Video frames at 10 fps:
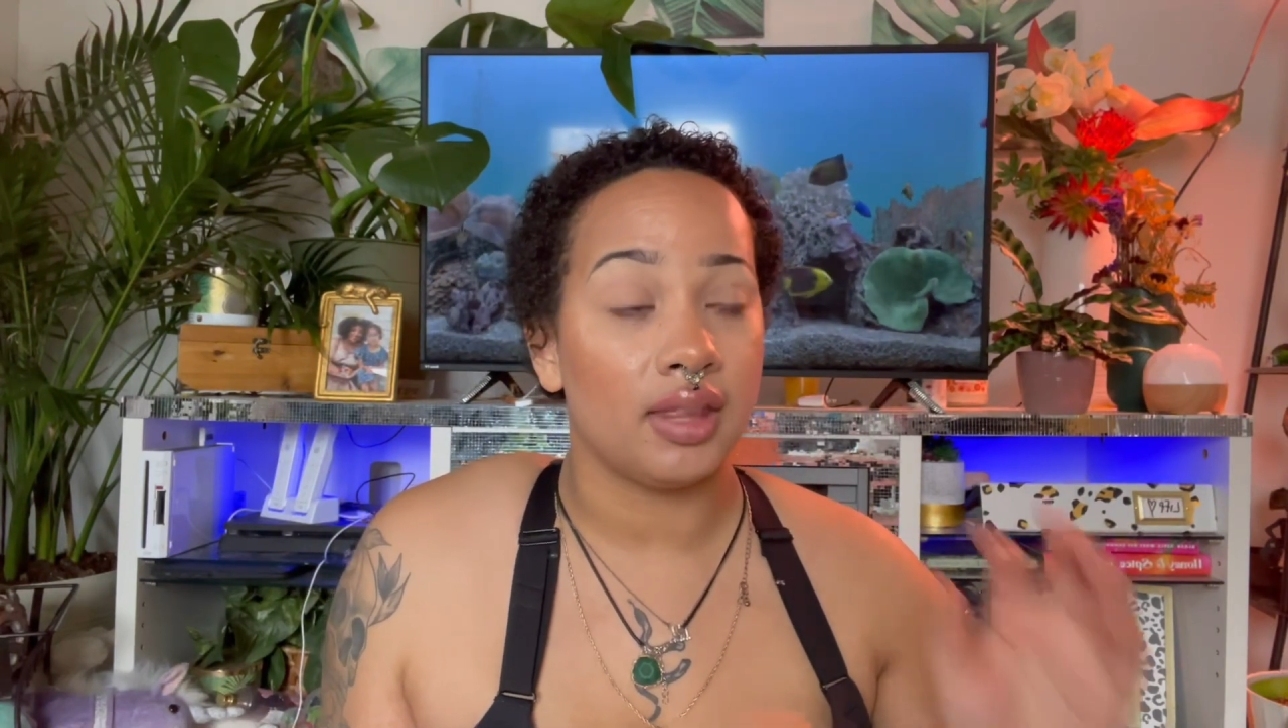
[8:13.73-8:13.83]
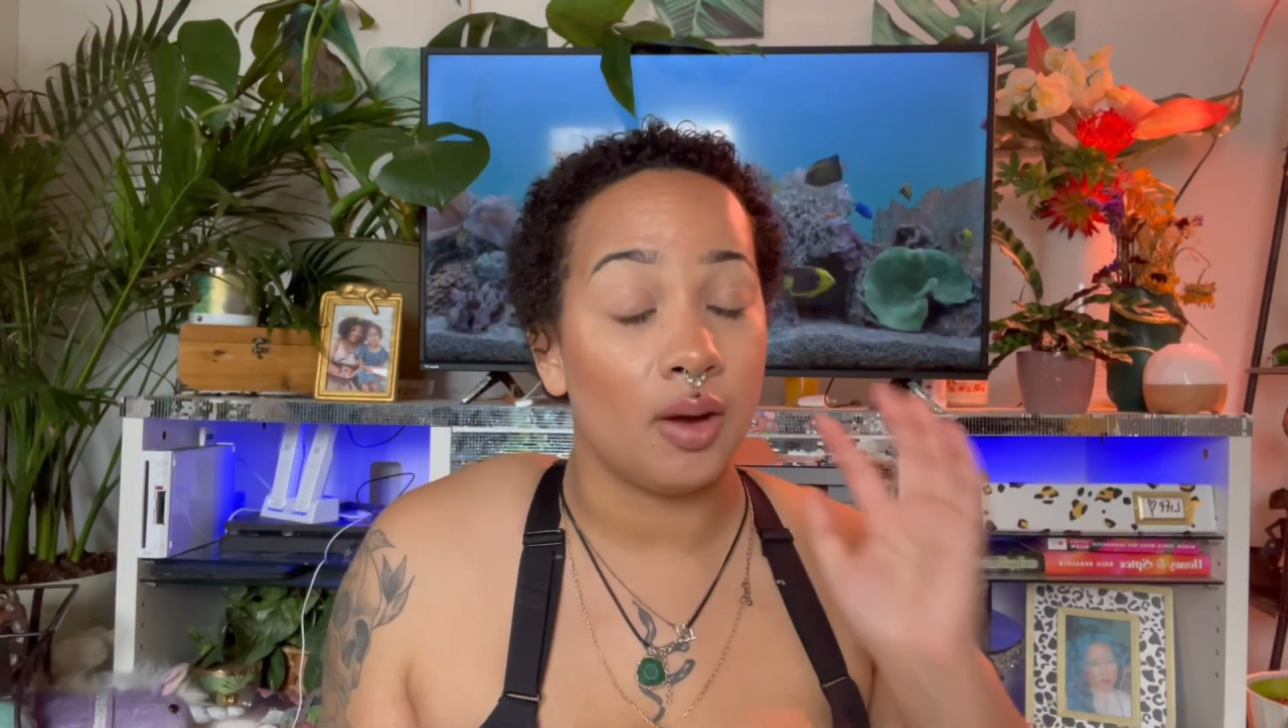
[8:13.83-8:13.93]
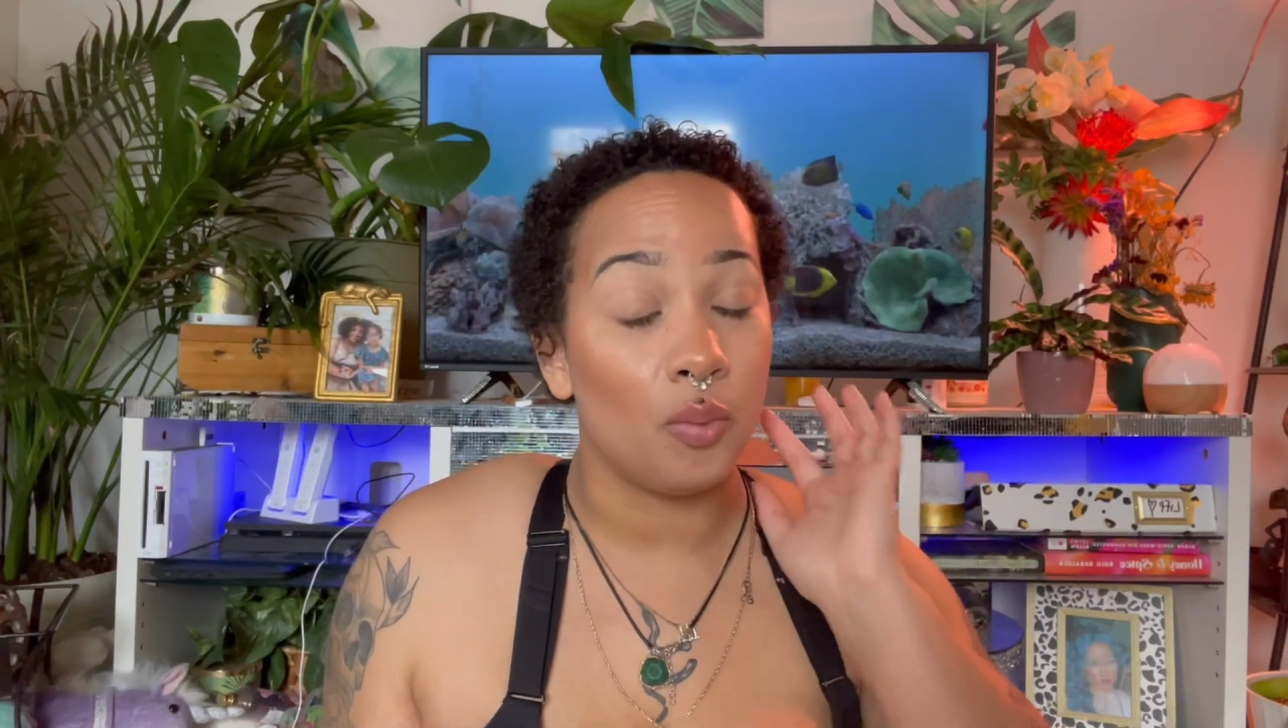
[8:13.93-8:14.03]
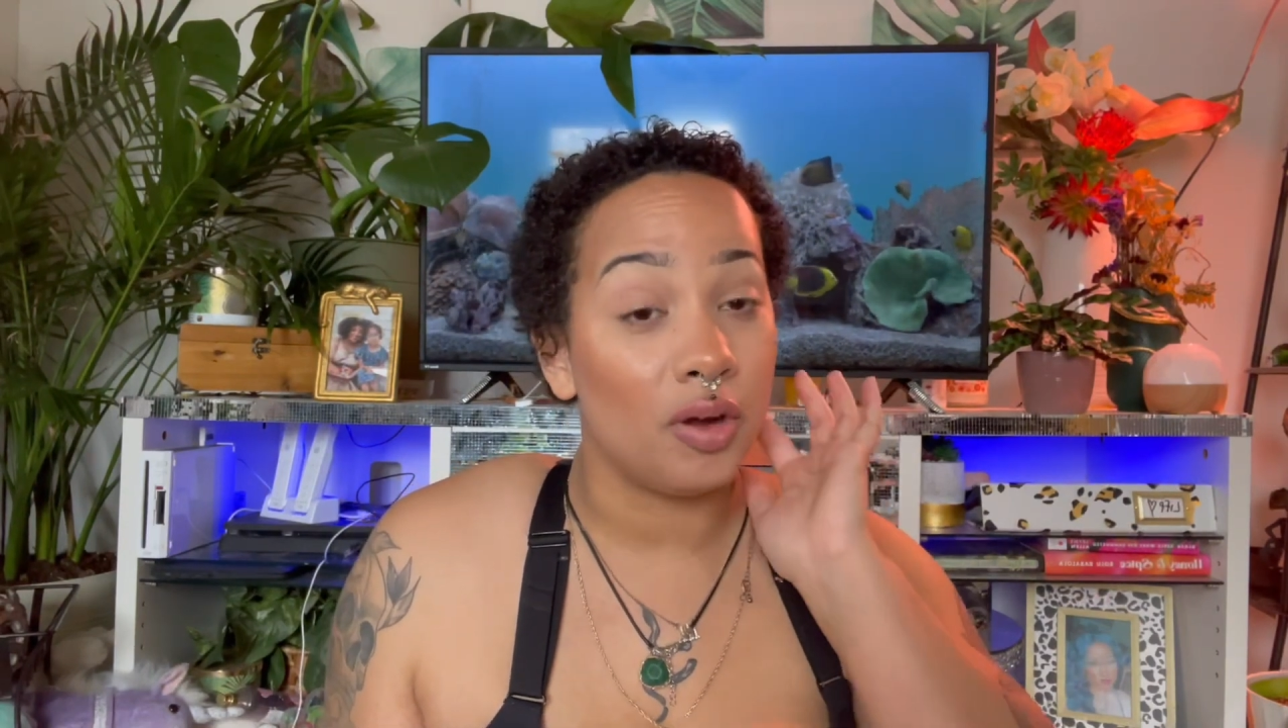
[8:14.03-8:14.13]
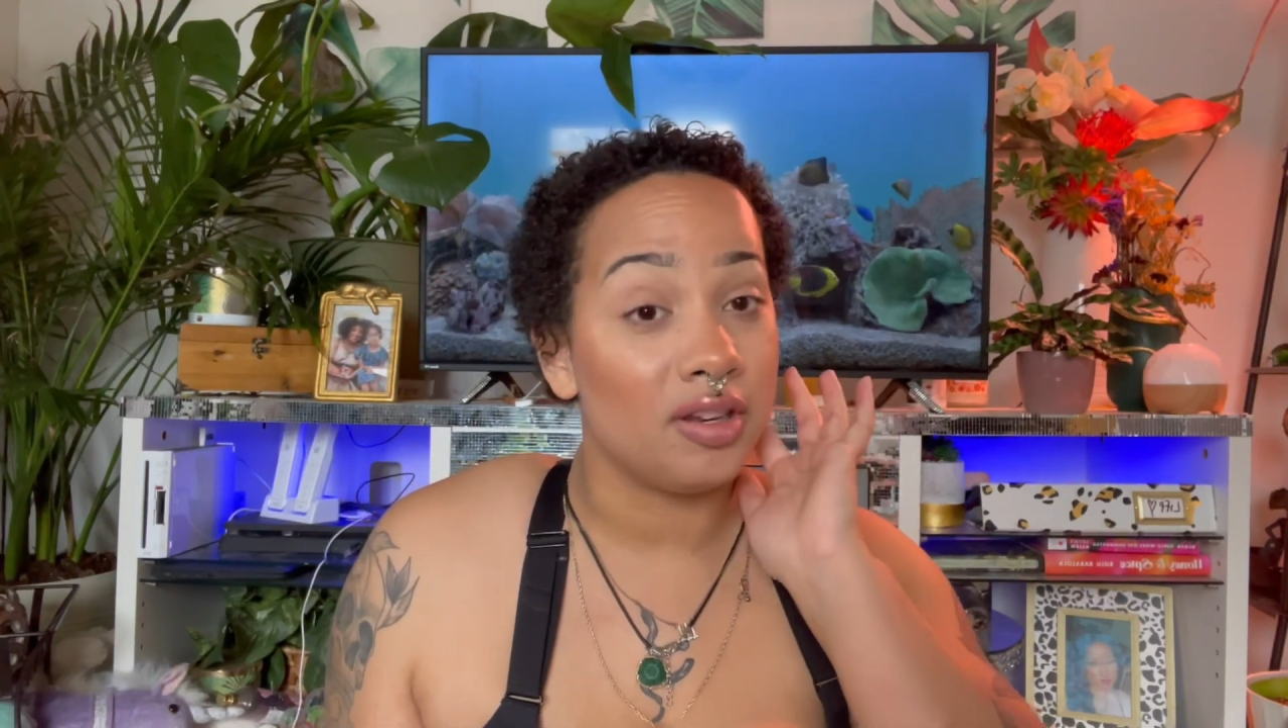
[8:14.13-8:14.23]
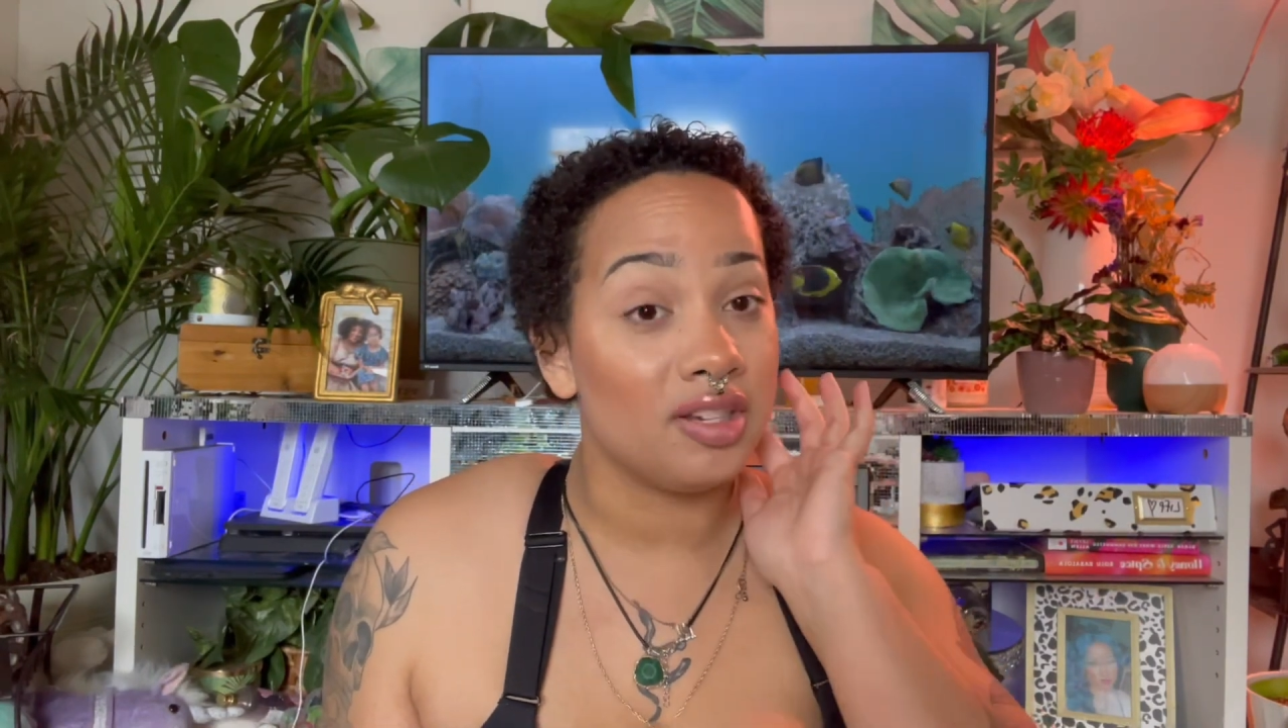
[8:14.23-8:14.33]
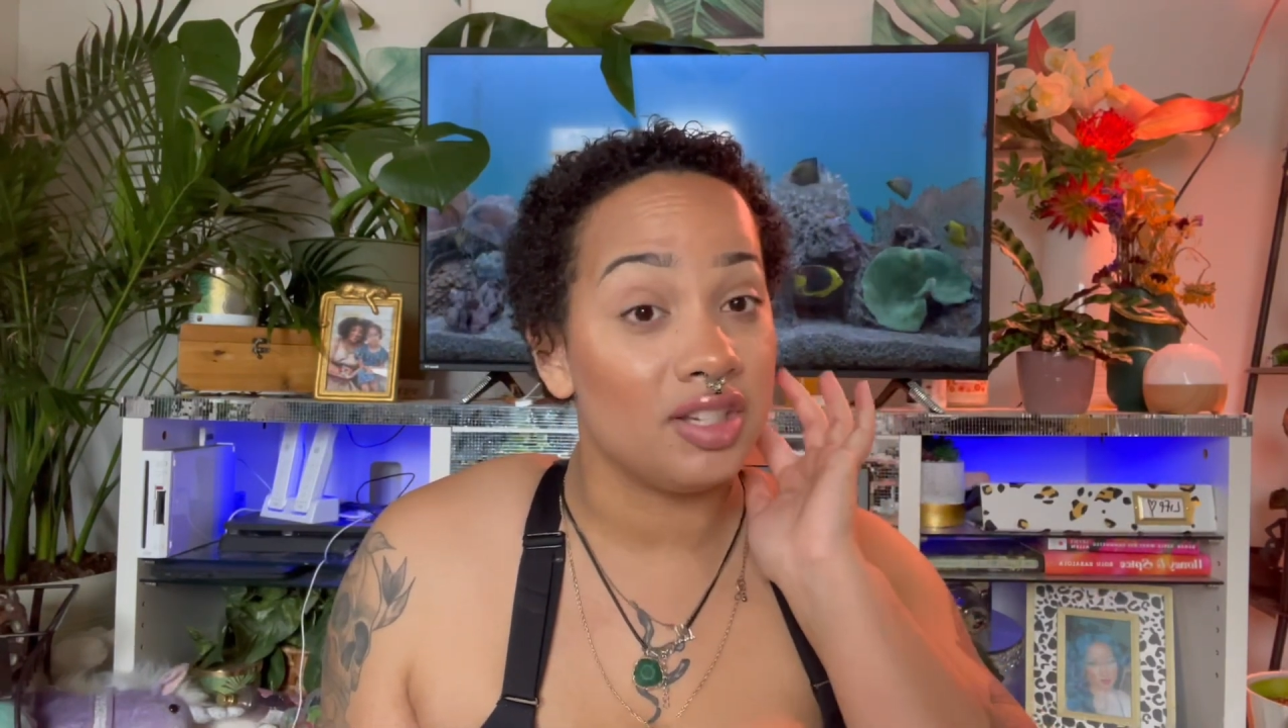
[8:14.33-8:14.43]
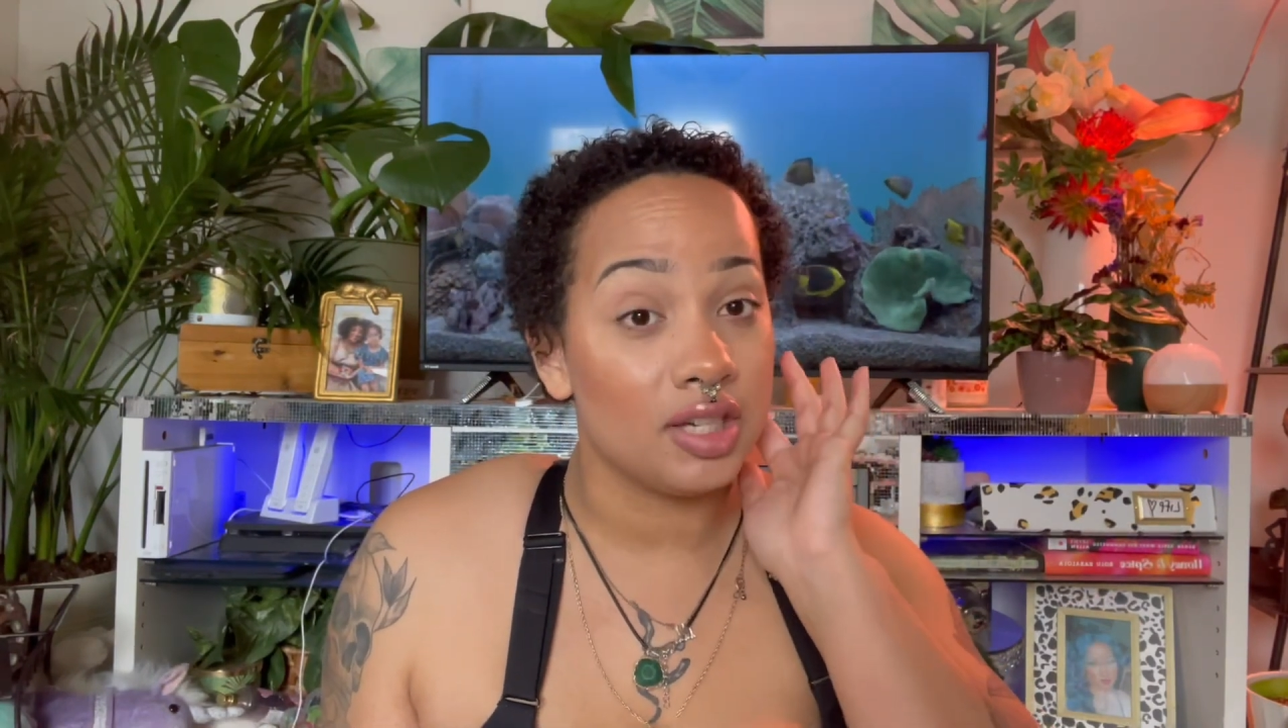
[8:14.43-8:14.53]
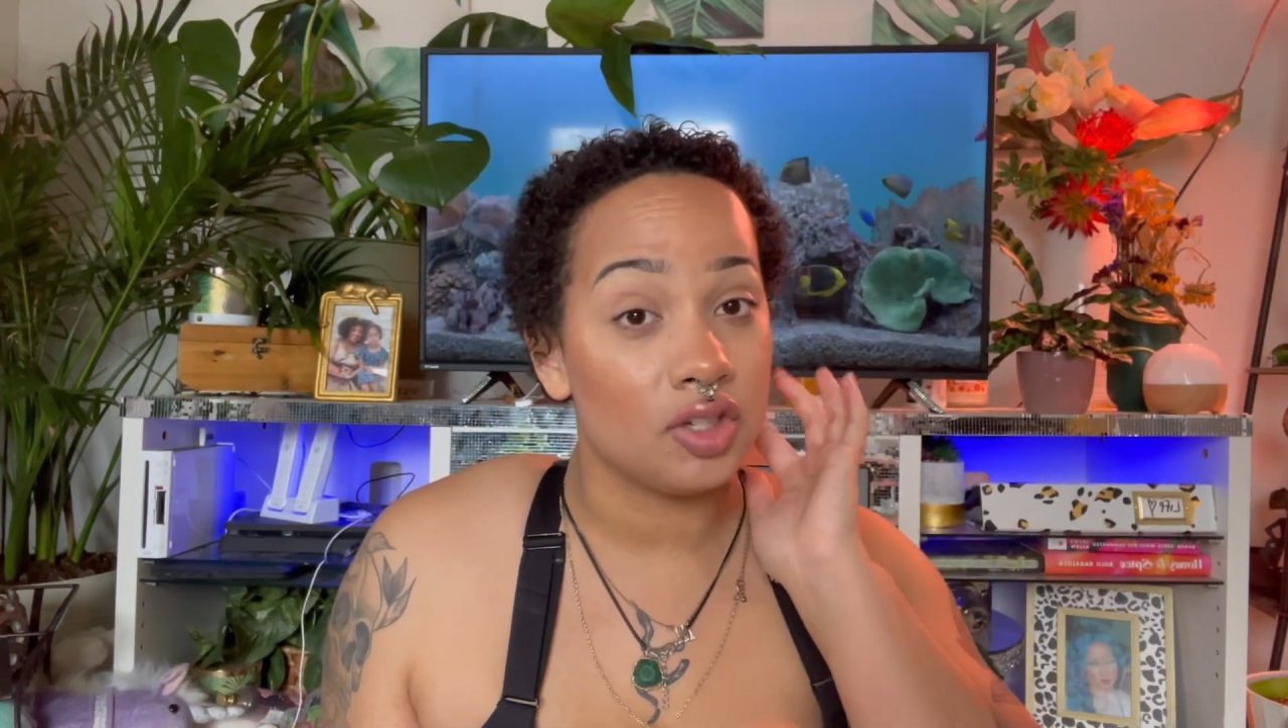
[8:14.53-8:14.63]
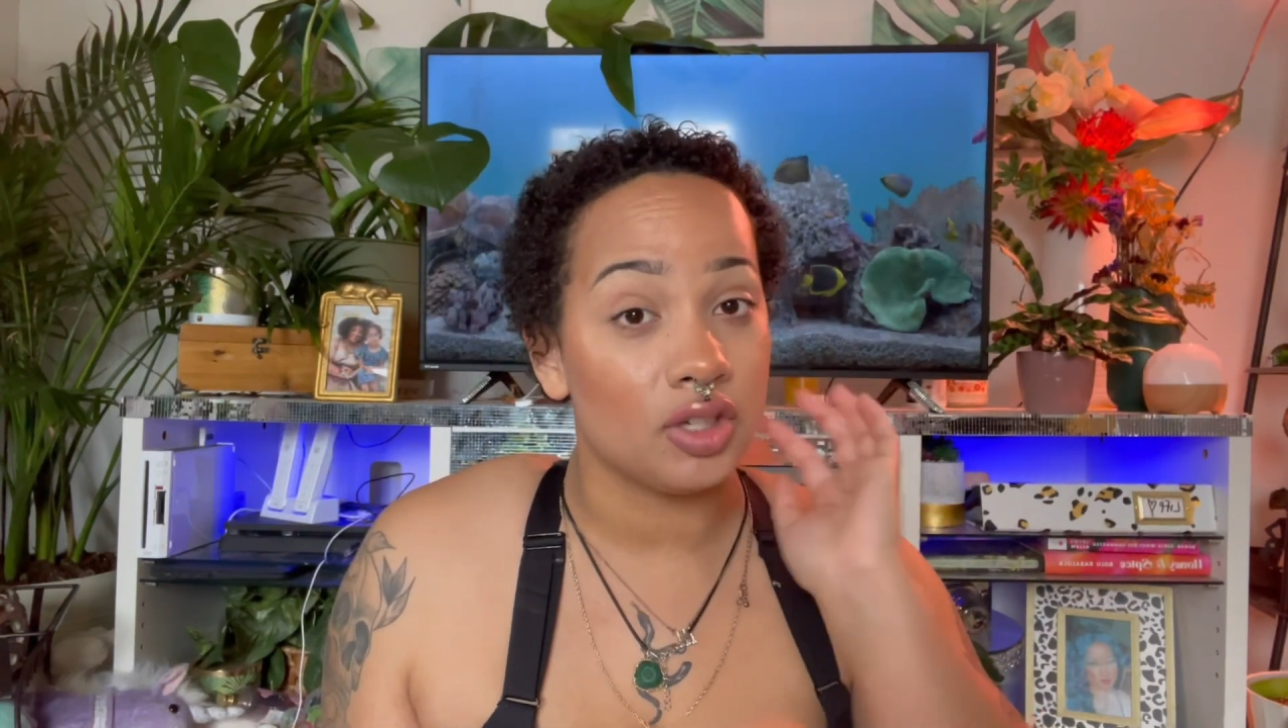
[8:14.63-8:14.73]
that one
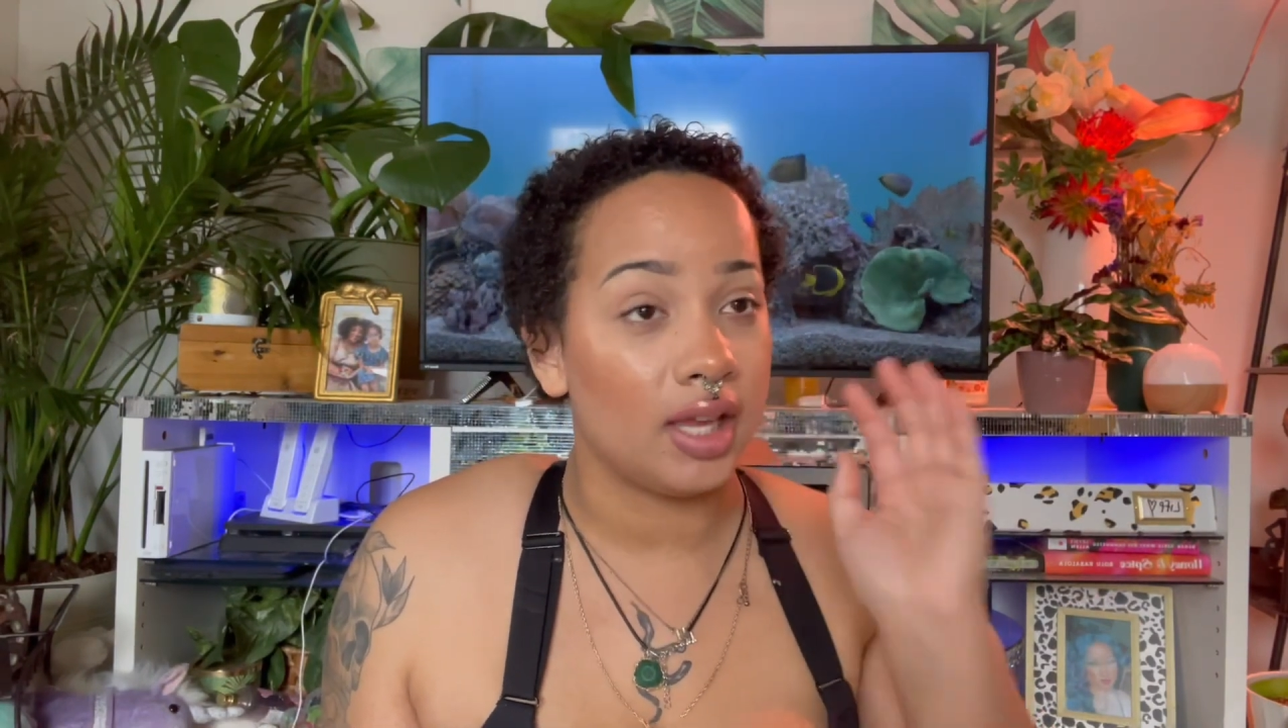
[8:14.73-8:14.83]
dish,